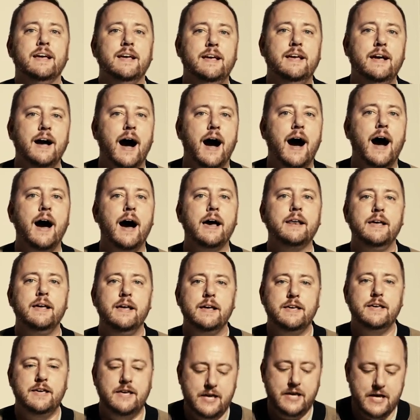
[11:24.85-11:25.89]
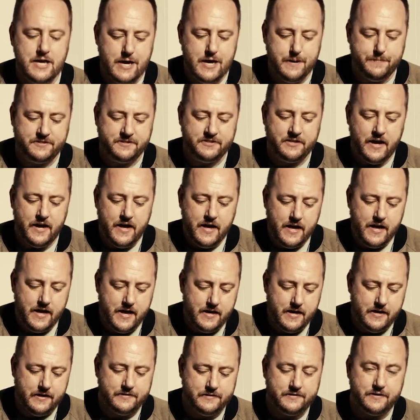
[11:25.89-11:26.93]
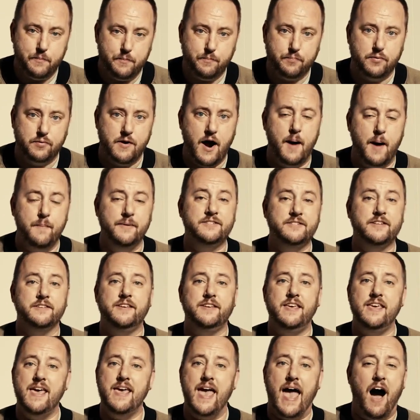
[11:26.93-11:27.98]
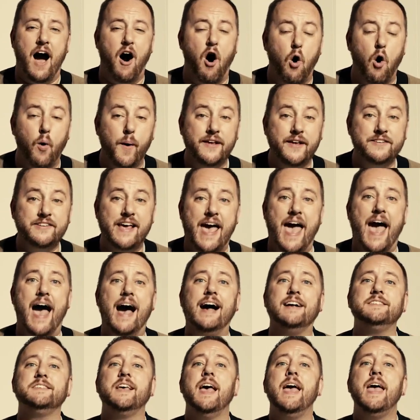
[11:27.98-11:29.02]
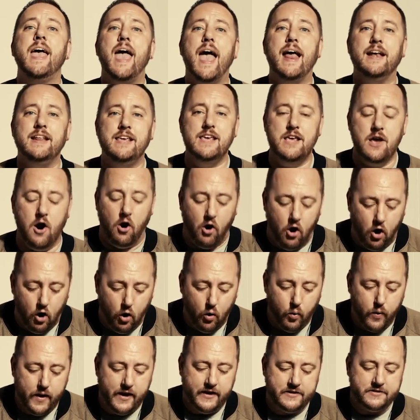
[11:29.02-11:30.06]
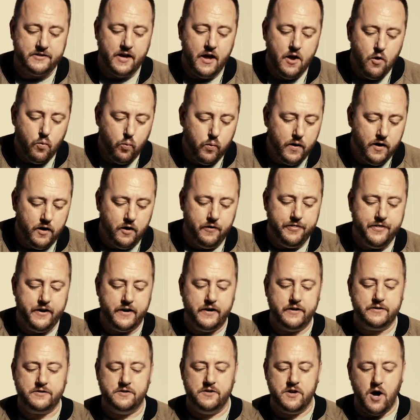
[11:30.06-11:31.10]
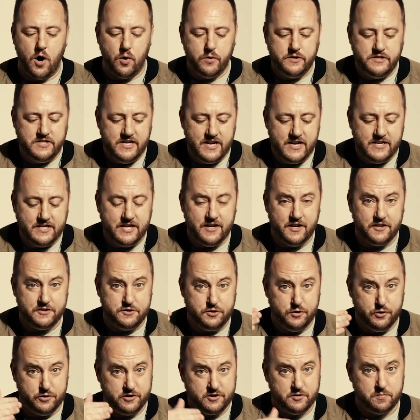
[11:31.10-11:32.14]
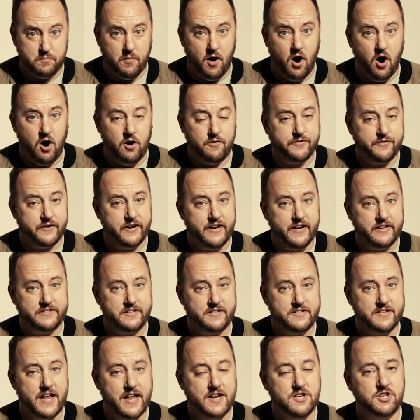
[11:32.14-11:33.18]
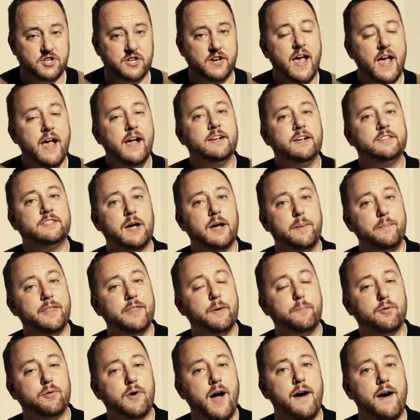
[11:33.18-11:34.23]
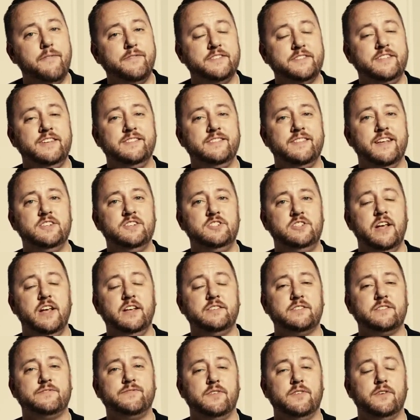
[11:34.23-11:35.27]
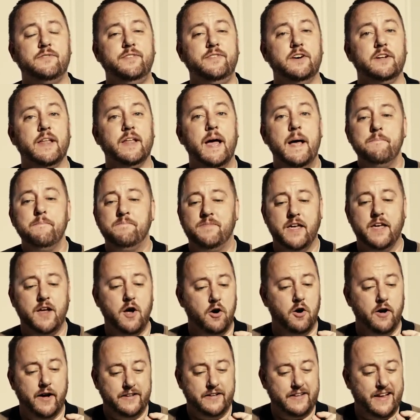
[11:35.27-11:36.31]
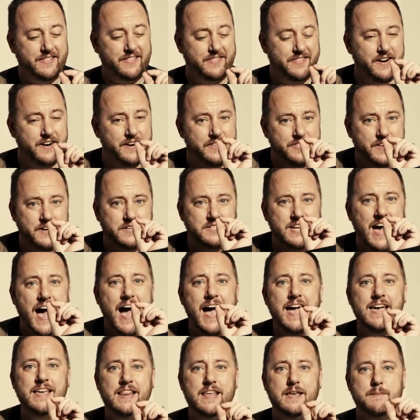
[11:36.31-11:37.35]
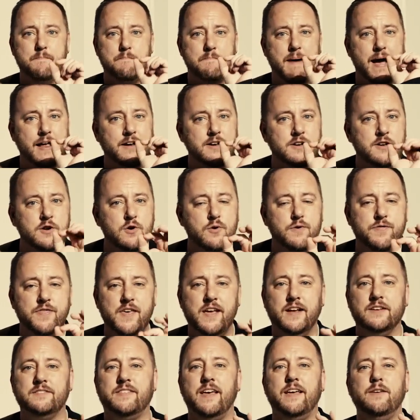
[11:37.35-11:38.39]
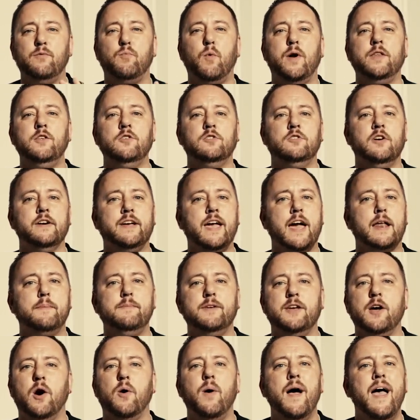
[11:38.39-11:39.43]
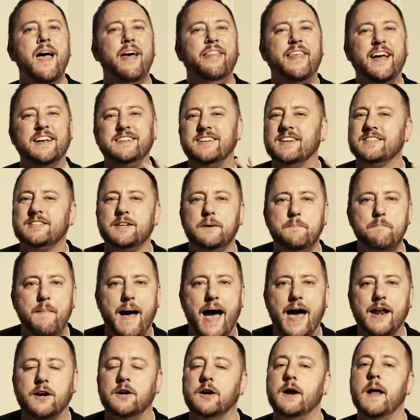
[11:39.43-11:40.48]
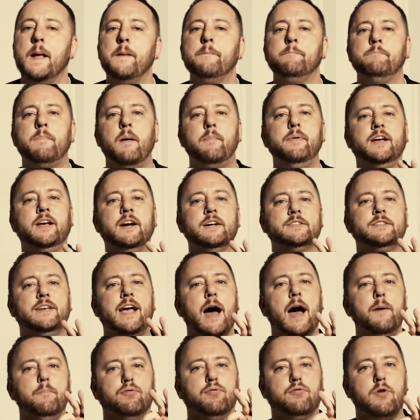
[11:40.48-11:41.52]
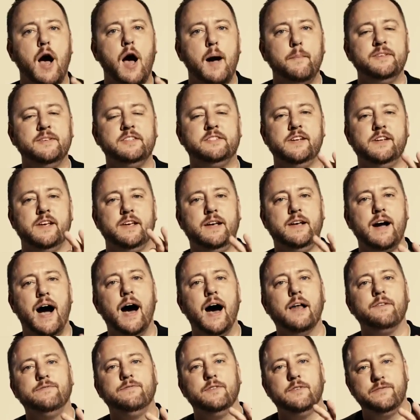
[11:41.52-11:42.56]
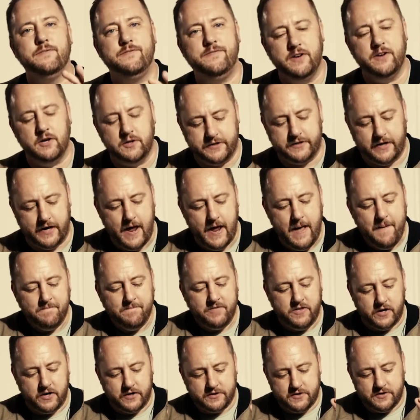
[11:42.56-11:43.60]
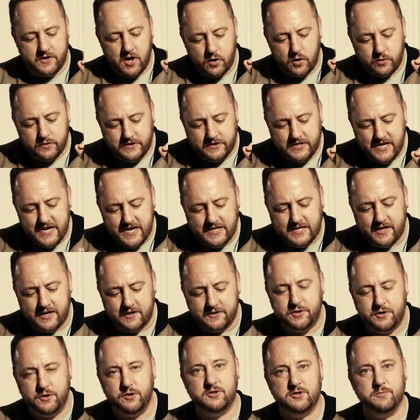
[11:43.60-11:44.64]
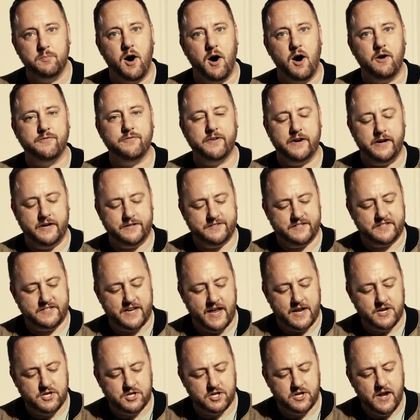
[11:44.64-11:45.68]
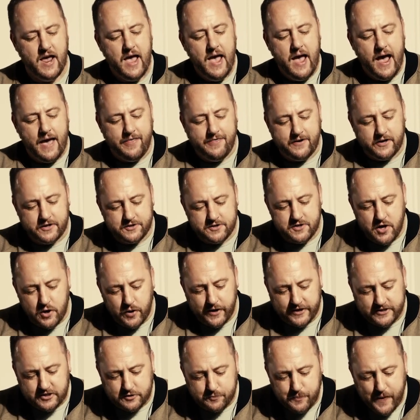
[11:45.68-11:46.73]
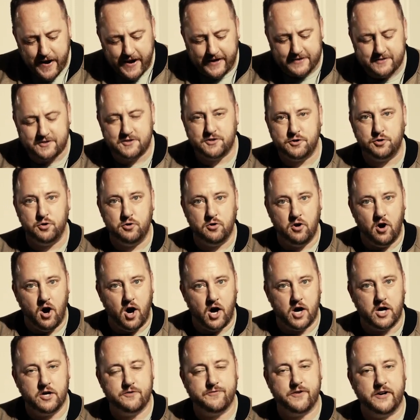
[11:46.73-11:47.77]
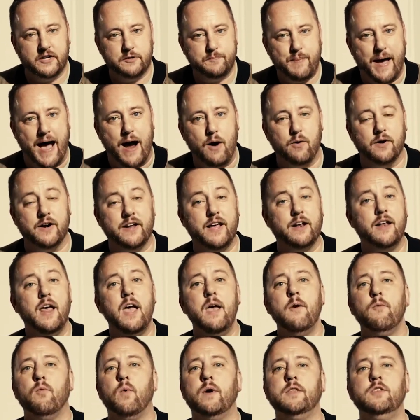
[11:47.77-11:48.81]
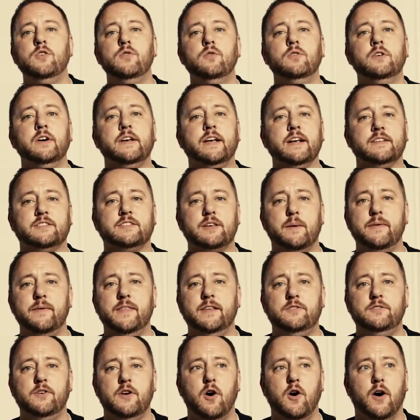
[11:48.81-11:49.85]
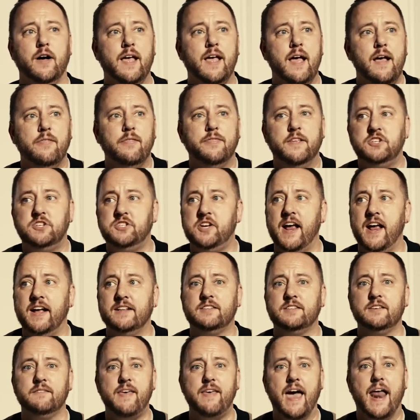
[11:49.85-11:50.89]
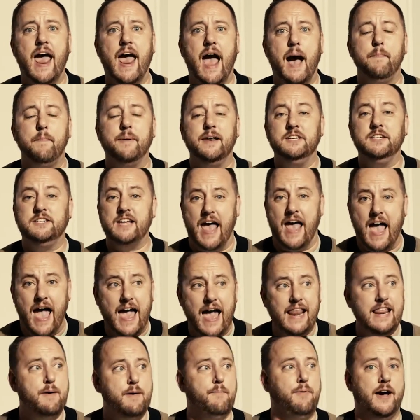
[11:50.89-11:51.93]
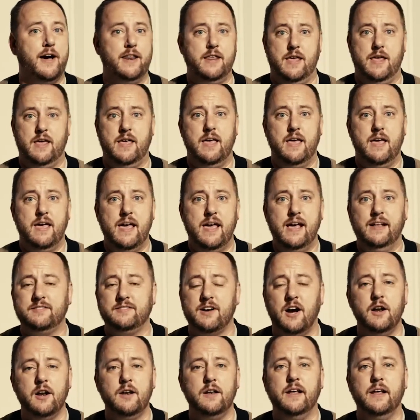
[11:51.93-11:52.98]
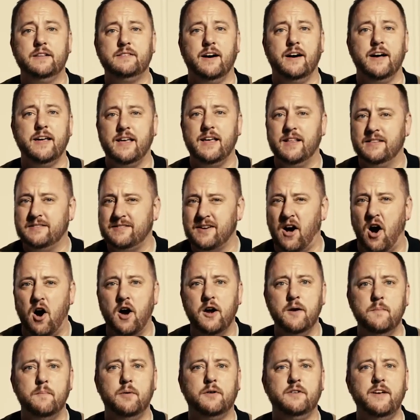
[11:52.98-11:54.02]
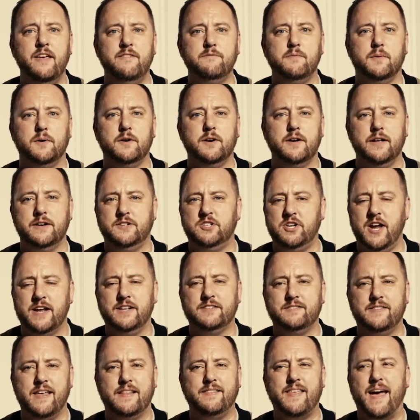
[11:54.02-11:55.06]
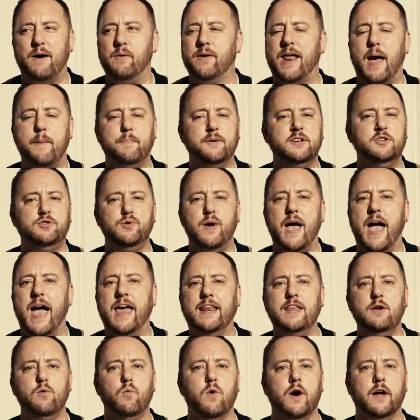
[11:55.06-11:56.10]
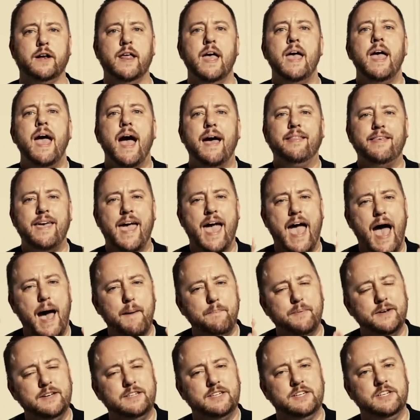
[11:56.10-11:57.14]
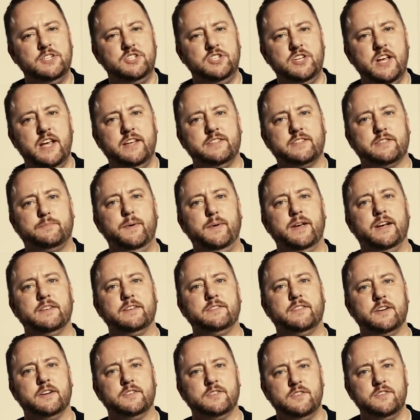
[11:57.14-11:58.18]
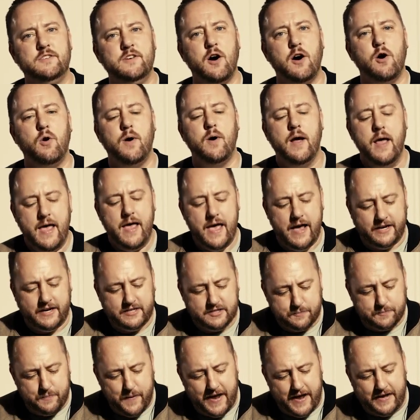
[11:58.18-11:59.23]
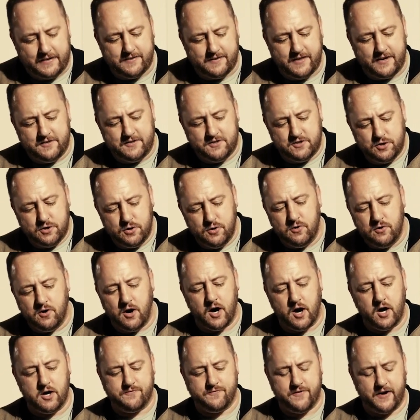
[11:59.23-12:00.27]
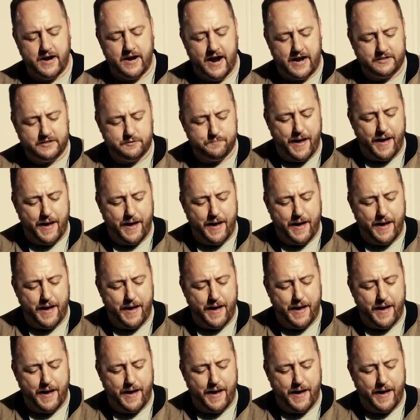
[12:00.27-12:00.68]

God keeps his promises. He always has and he always will. There is no detail too small for his attention. Some of the prophecies that Jesus fulfilled, they go like they're, they're tiny, minute things that when you look at them, you go, that doesn't matter. But because God promised it, God fulfilled it. There is no detail too small for his attention, and there is no expanse too large for his power. Again, when you look at some of these, you go like, the chance of that happening to anybody it's, un, it's like it's unbelievable chance that that would happen to anyone. And they happen to Jesus because there's no expanse that is too large for God's